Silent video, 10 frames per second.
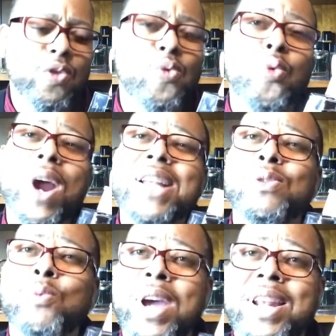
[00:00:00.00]
Great
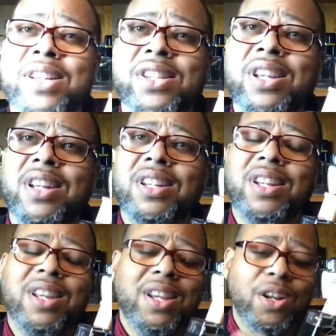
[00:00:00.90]
wedding scent.
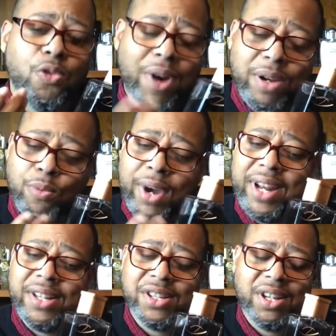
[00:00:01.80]
Great
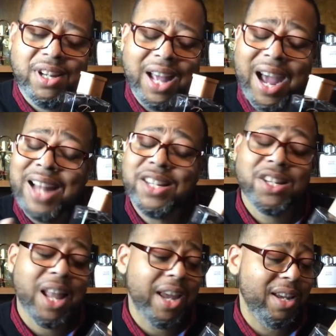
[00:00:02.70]
wedding scent. I, I
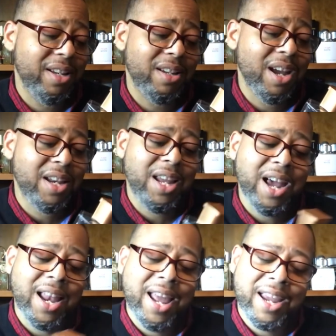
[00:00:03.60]
just like it. I,
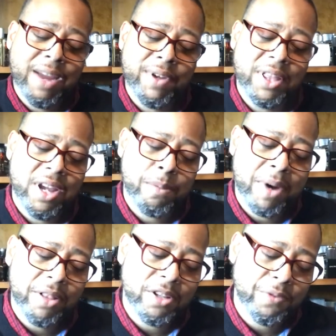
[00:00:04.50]
I, like everything
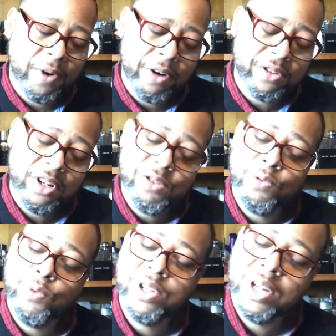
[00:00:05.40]
about this fragrance. And this
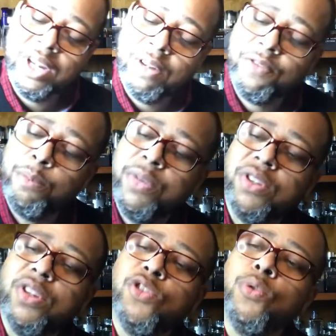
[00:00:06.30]
one was a gift from
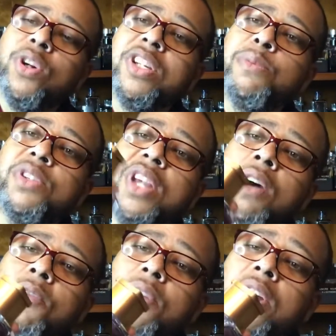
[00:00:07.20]
Mr. George
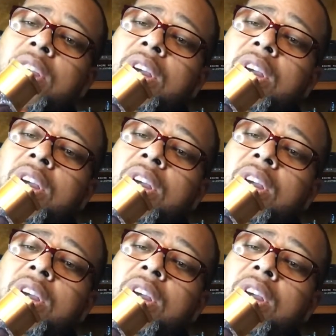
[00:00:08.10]
himself.